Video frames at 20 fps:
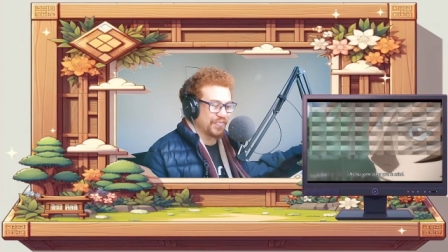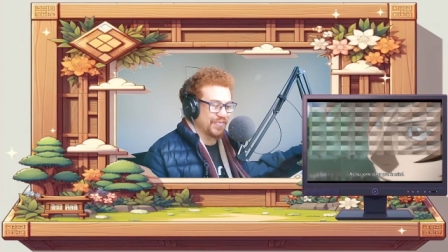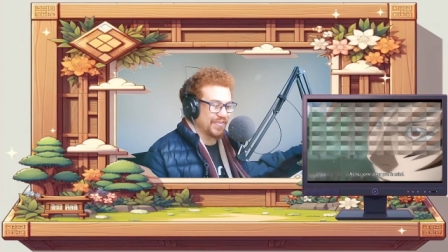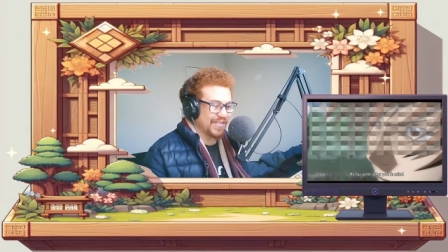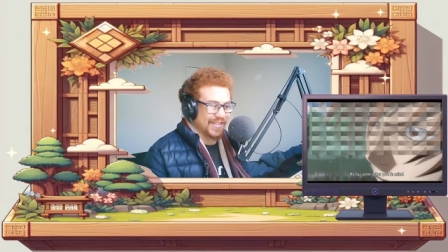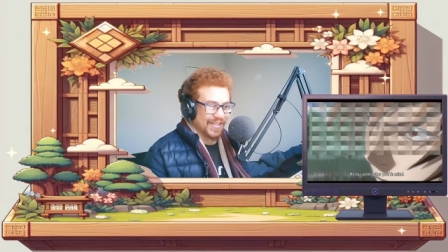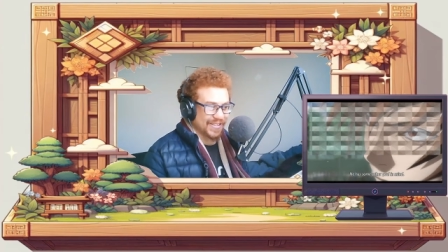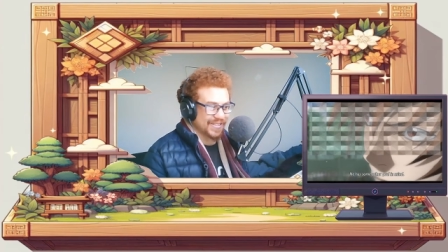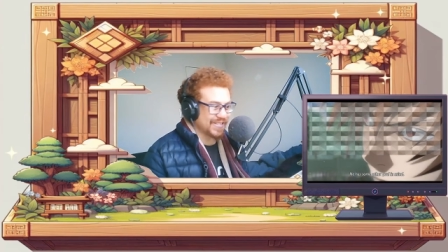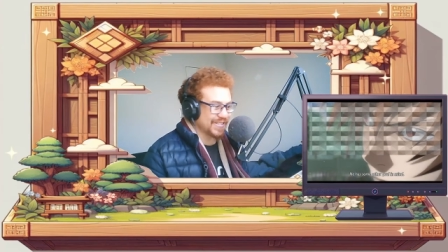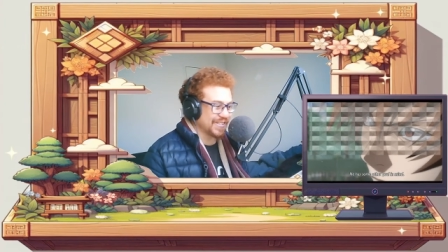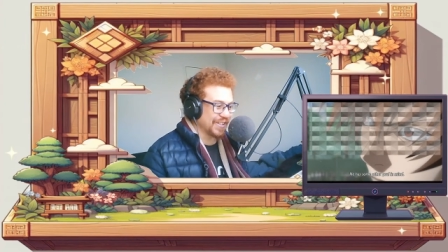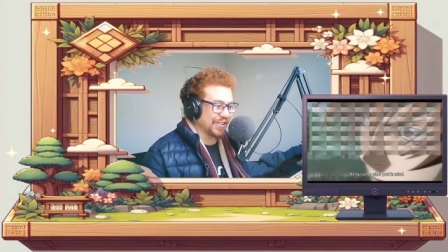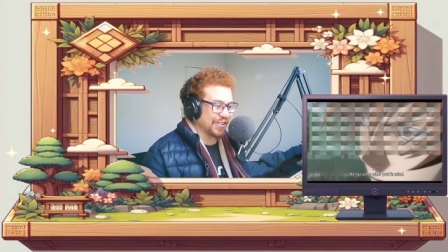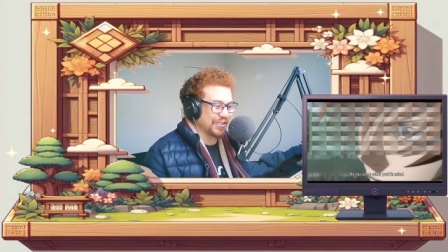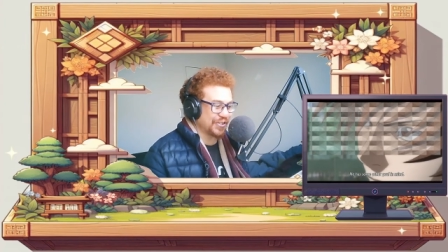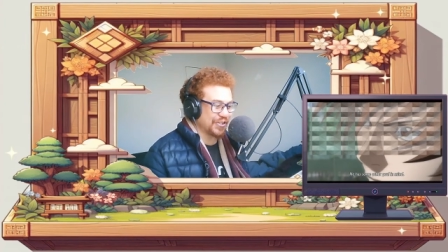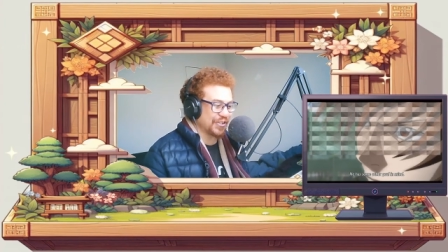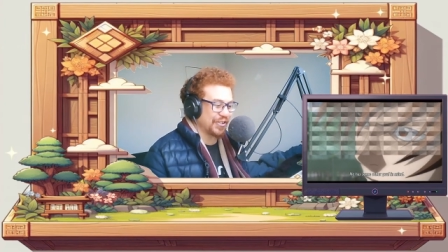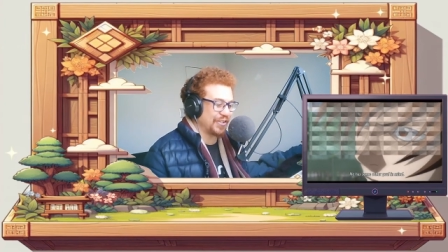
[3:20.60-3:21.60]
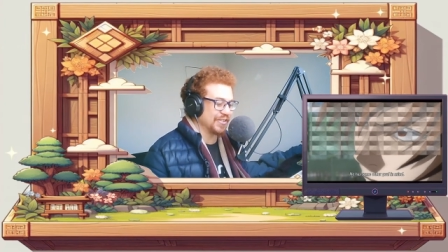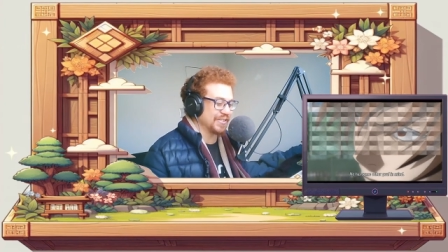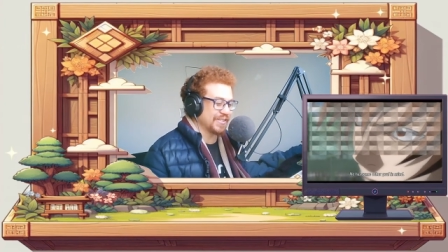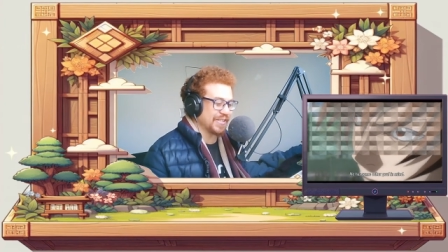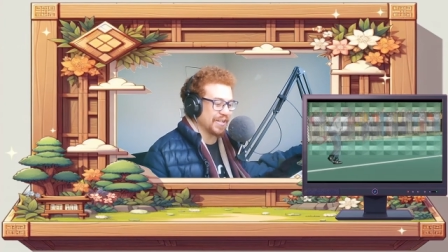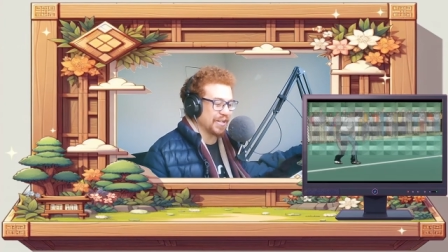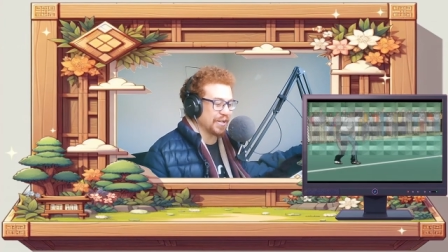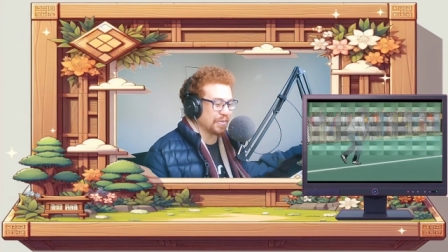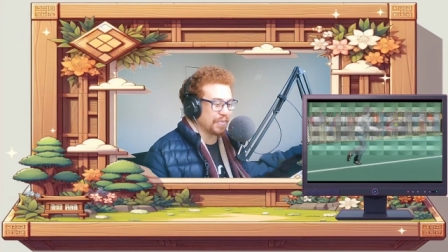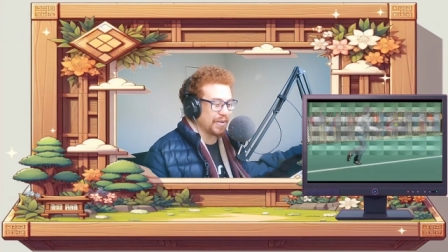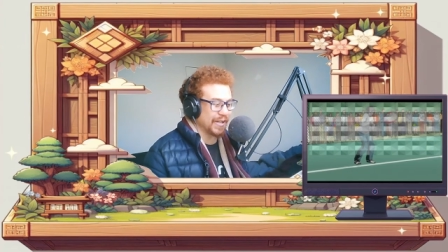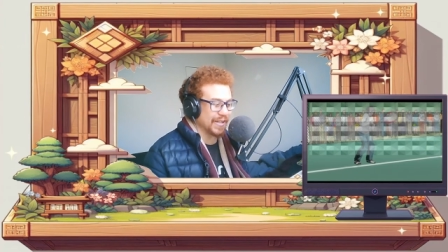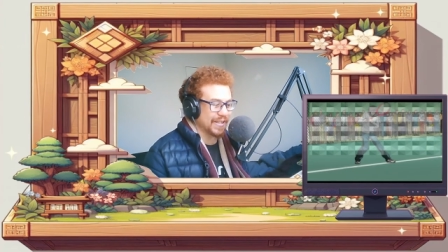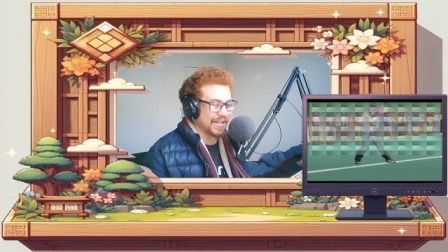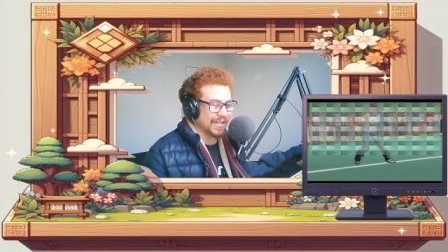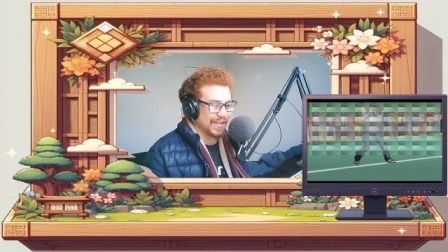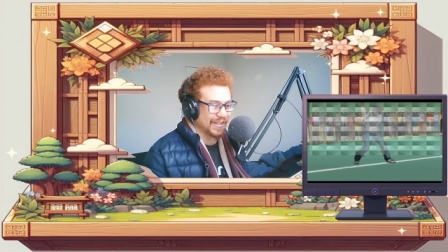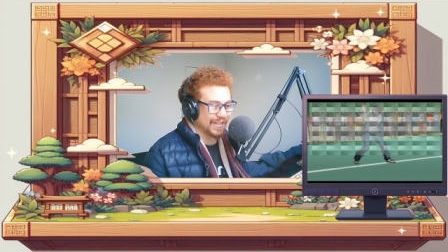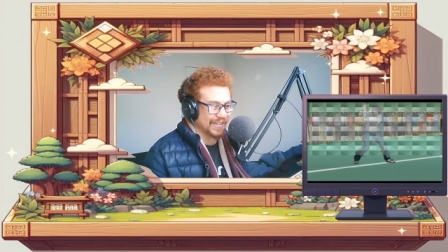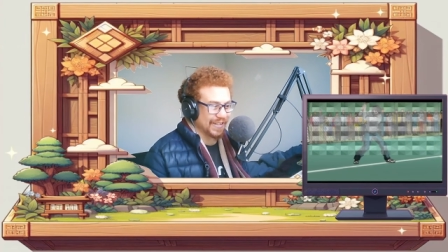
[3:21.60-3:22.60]
there's still a chance that he might
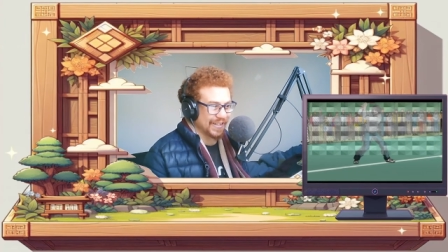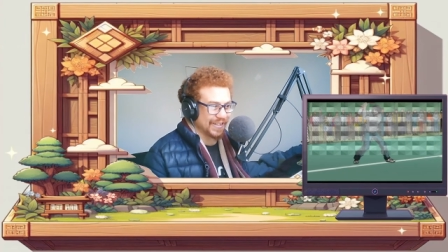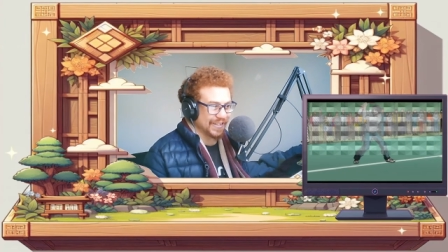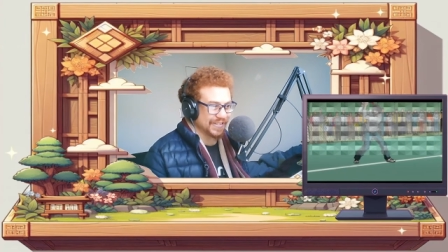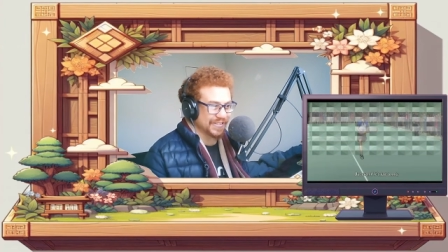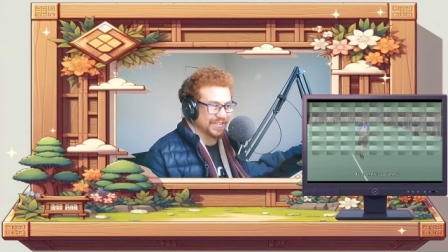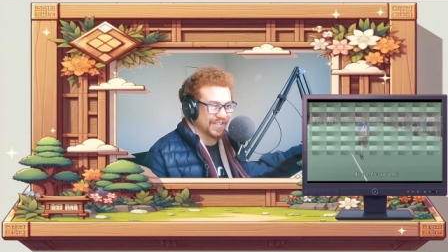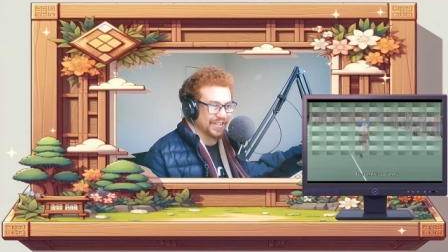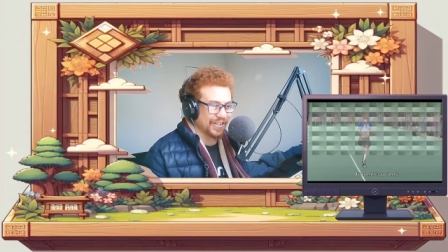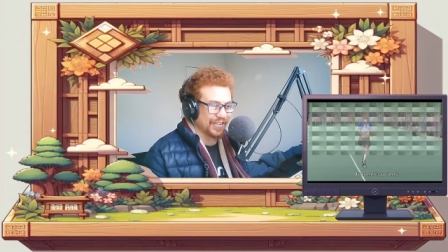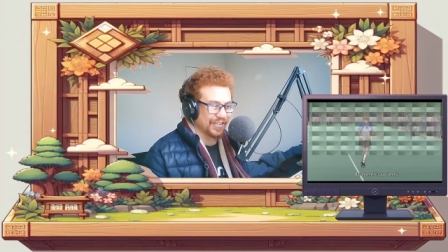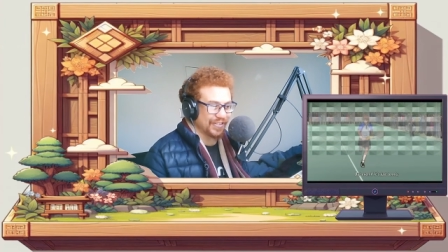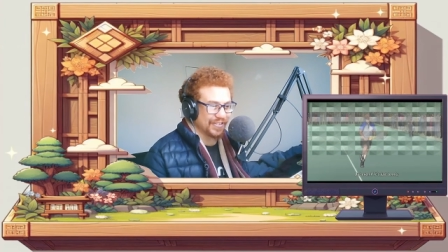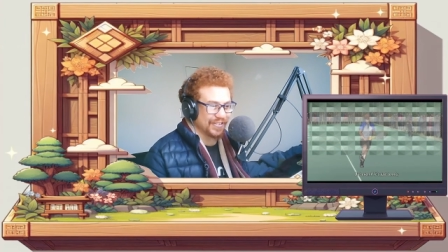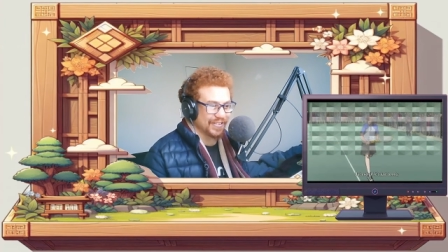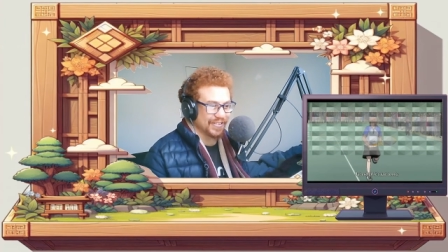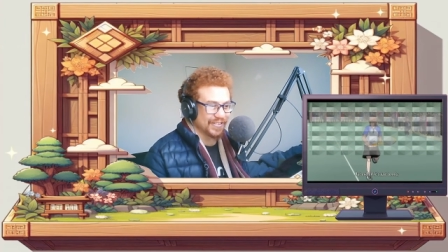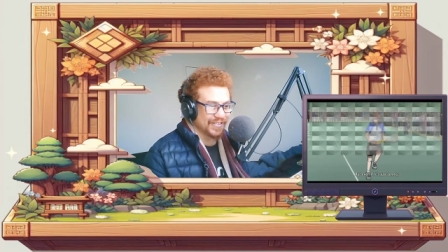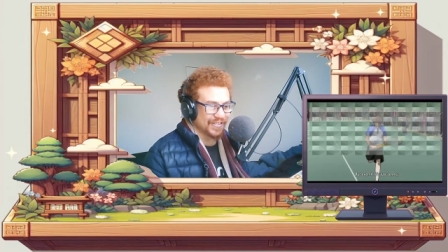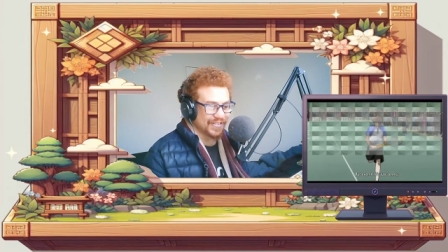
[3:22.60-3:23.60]
think that he's Kira.